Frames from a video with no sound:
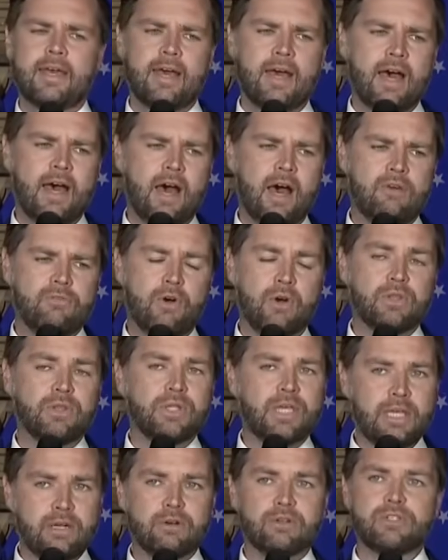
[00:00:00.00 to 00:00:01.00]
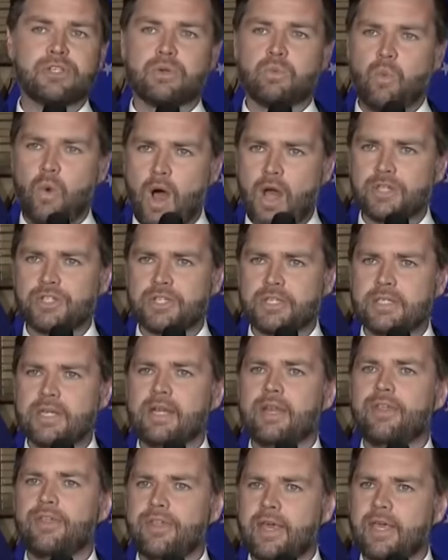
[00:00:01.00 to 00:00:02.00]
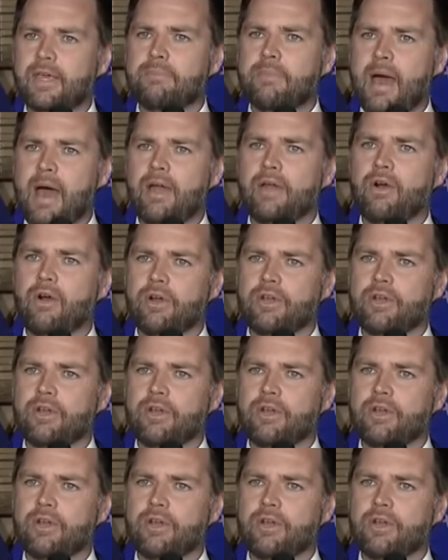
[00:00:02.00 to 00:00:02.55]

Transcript: of our leaders in Washington think about